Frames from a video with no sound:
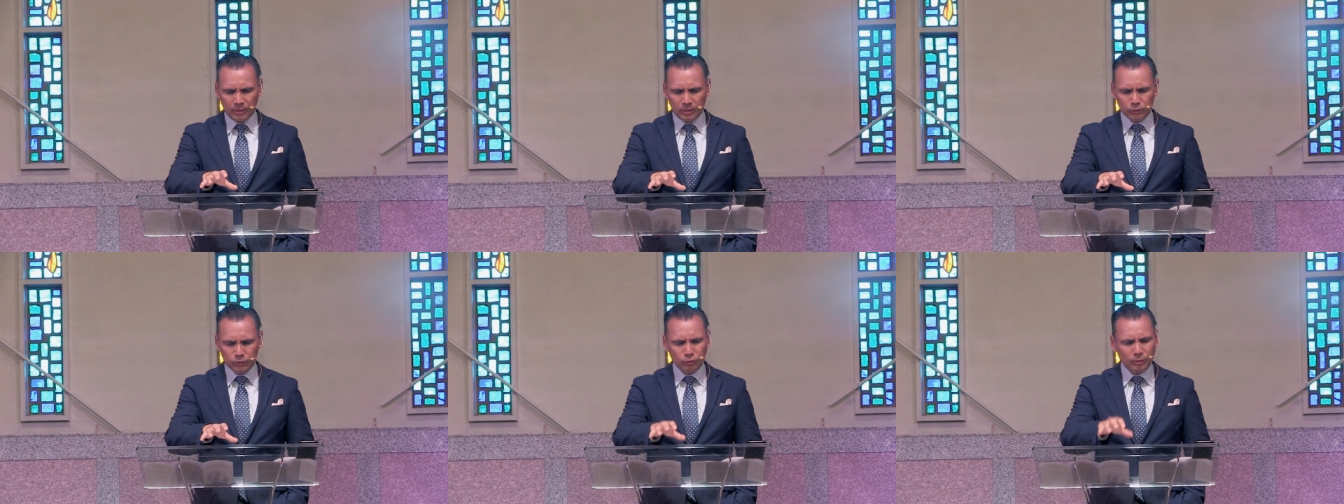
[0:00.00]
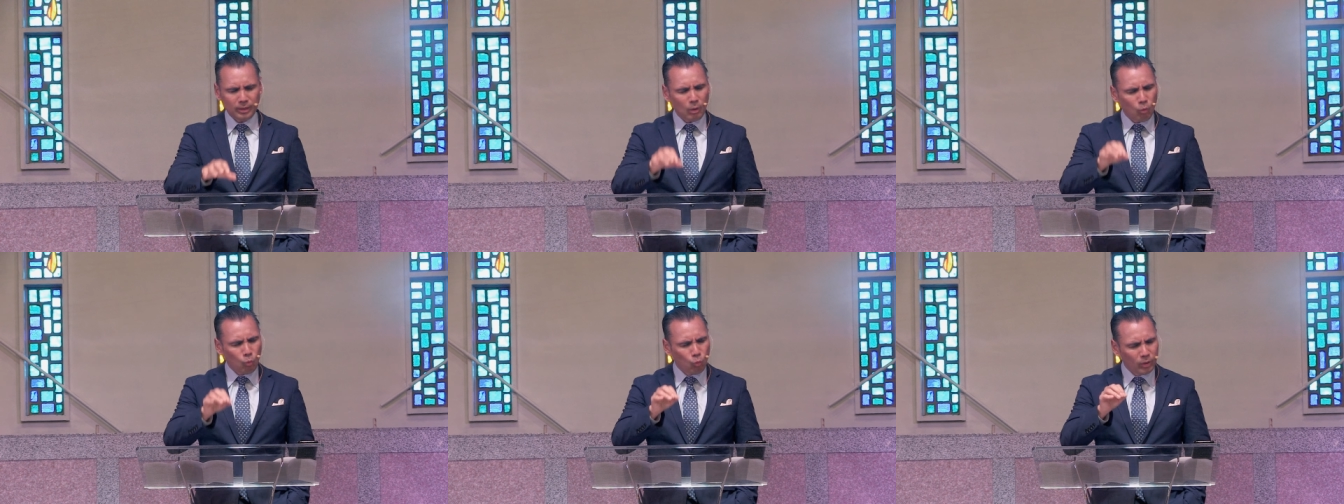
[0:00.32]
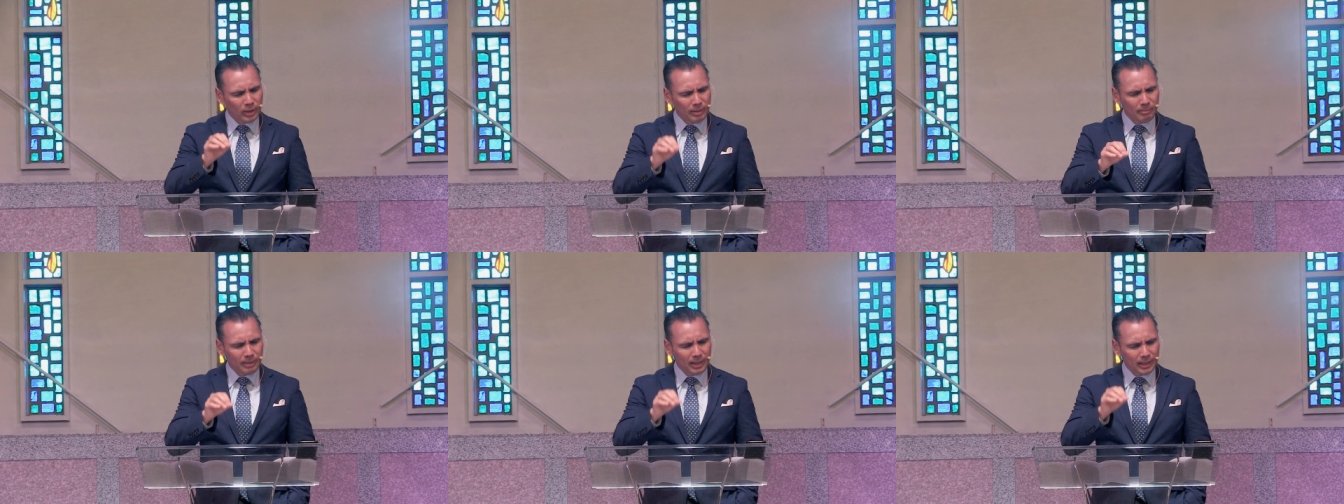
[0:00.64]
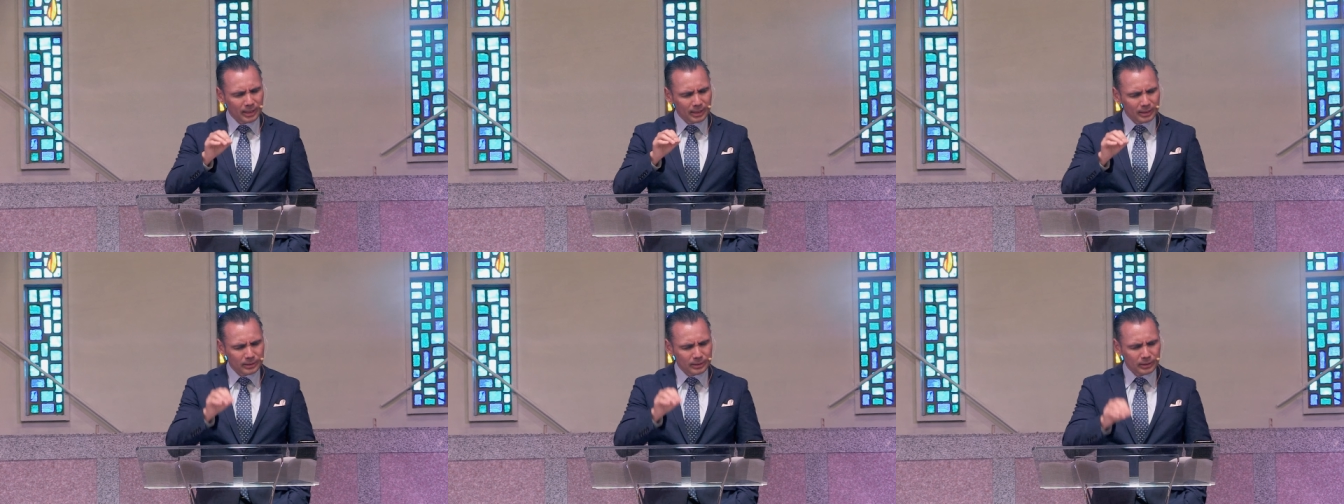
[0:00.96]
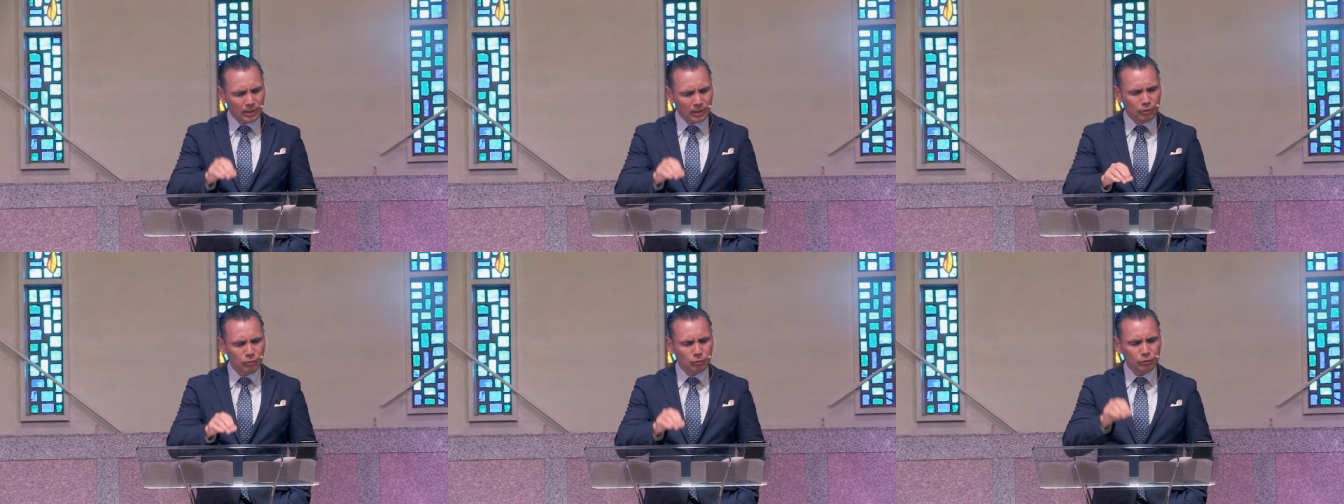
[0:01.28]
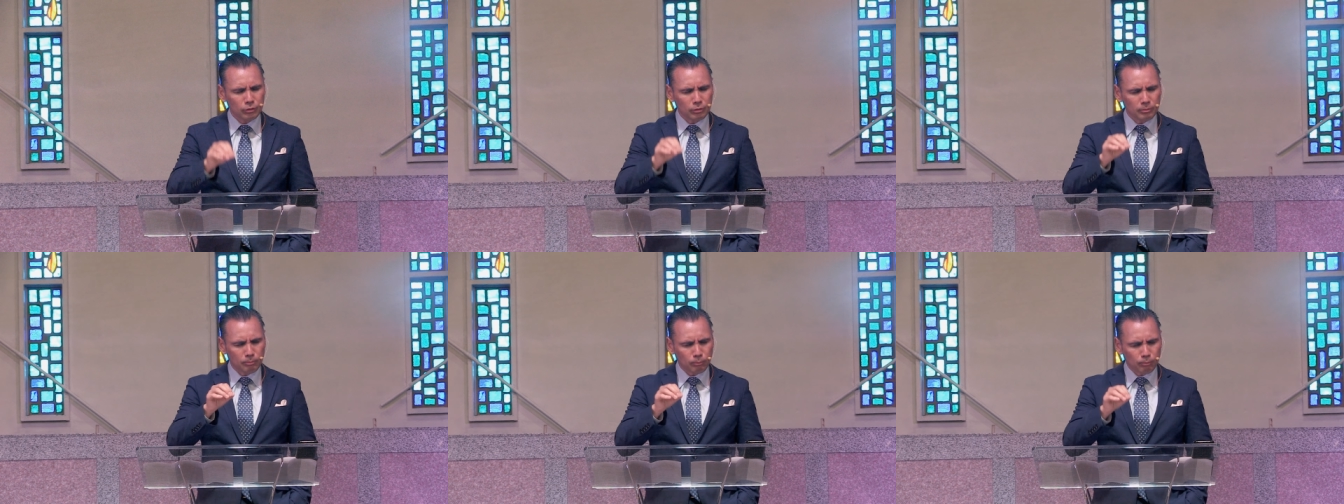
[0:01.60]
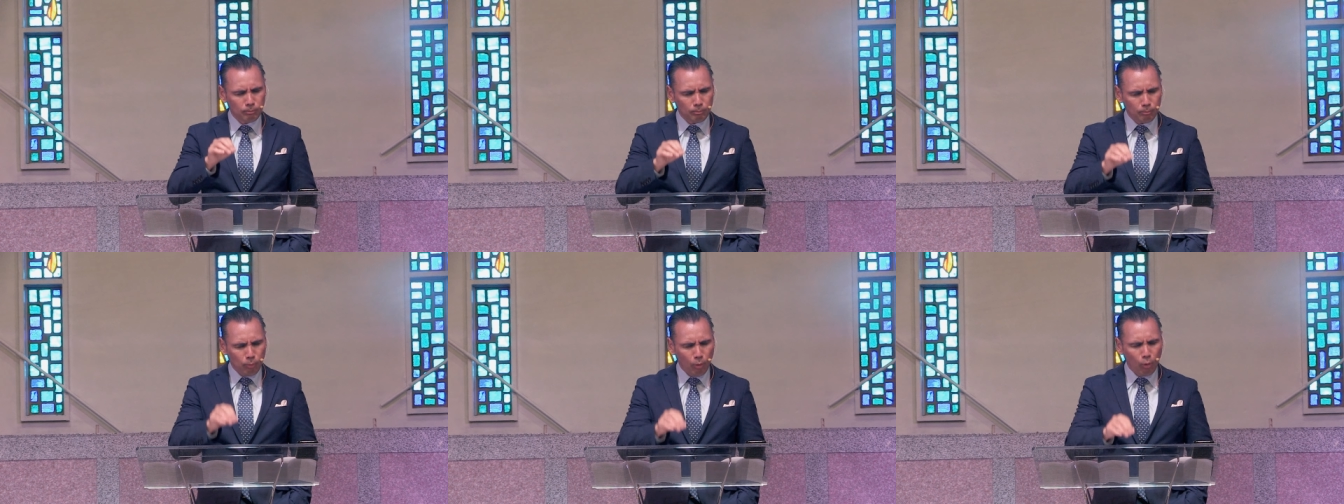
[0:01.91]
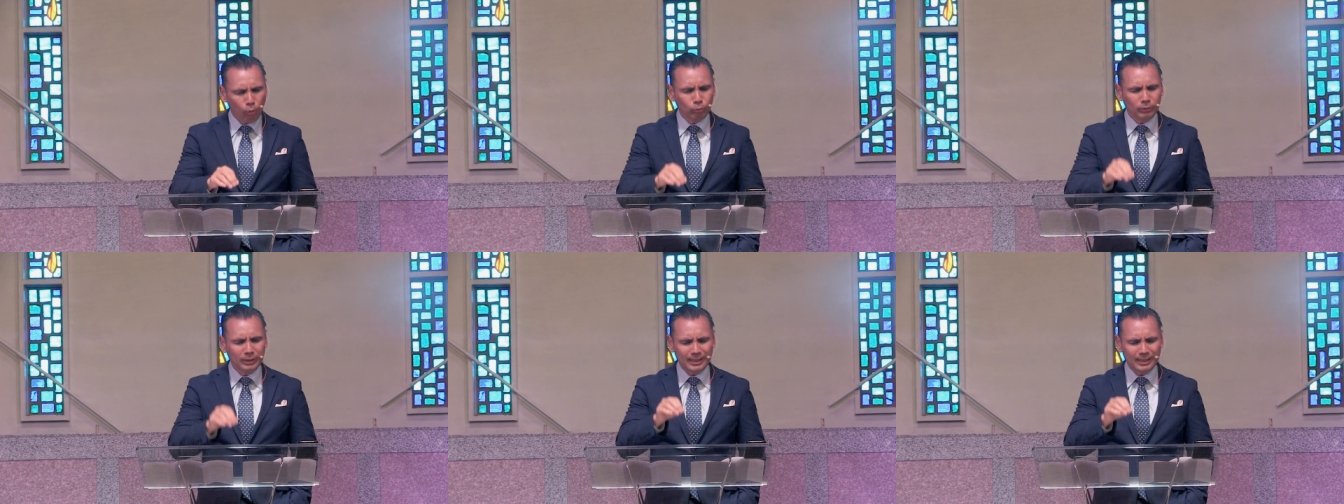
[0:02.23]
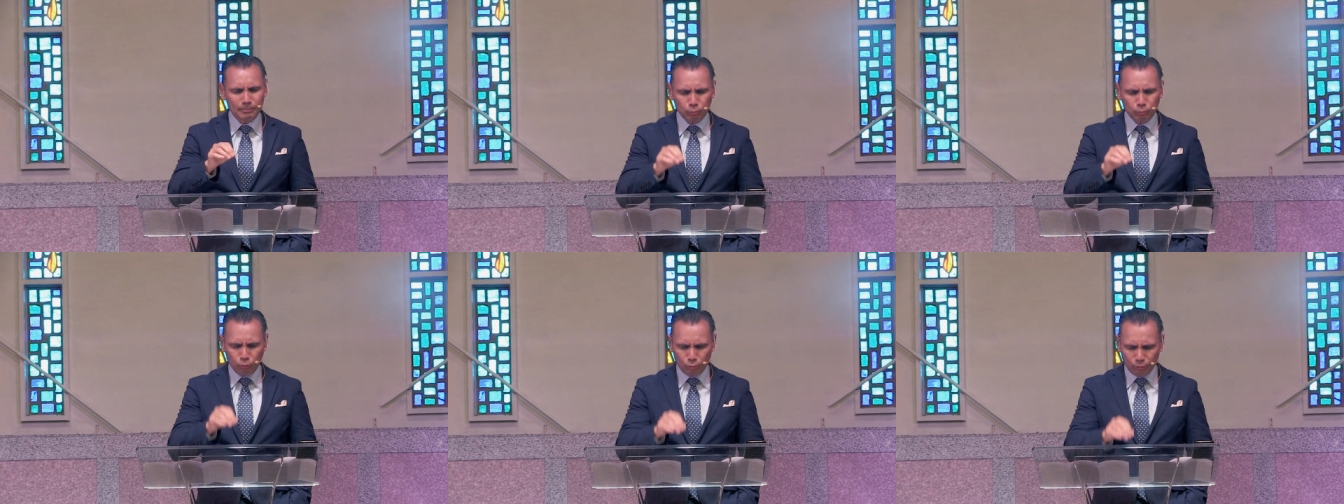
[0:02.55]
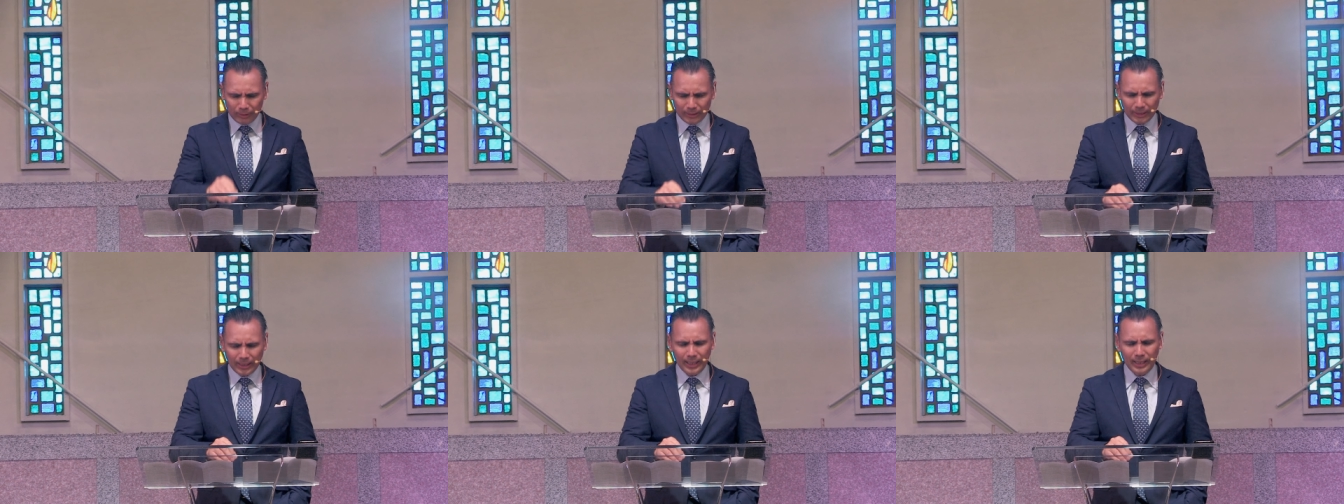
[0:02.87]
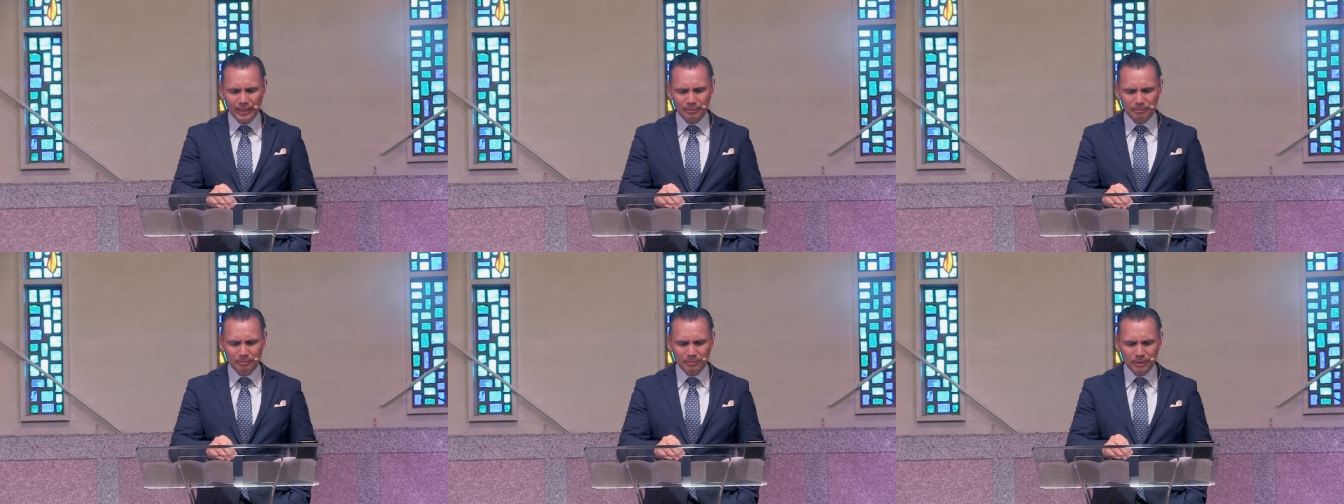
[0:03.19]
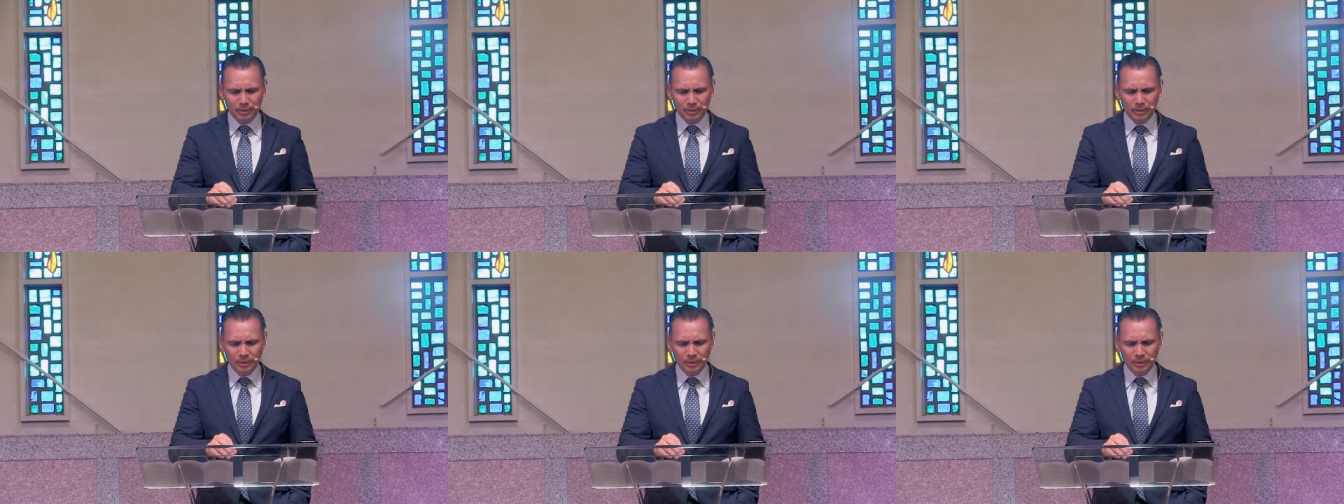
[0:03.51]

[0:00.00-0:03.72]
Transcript: so that we may continue to boldly proclaim